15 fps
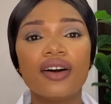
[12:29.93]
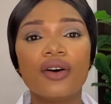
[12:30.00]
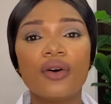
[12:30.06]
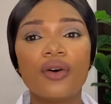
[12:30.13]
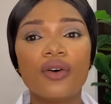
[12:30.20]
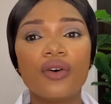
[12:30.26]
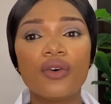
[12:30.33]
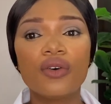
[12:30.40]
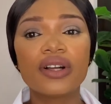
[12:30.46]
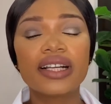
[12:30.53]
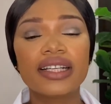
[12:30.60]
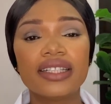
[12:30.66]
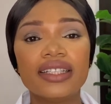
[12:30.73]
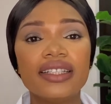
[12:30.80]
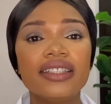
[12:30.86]
or
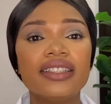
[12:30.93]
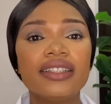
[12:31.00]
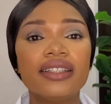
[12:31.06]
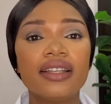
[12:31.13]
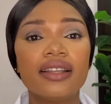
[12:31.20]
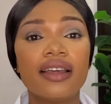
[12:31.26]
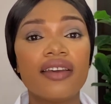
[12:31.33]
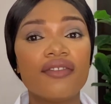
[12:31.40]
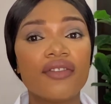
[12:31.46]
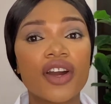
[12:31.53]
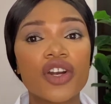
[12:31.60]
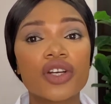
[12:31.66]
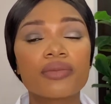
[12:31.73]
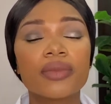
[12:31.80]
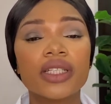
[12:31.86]
unclean
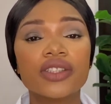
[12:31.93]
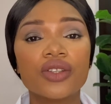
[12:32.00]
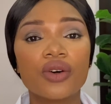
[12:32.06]
environment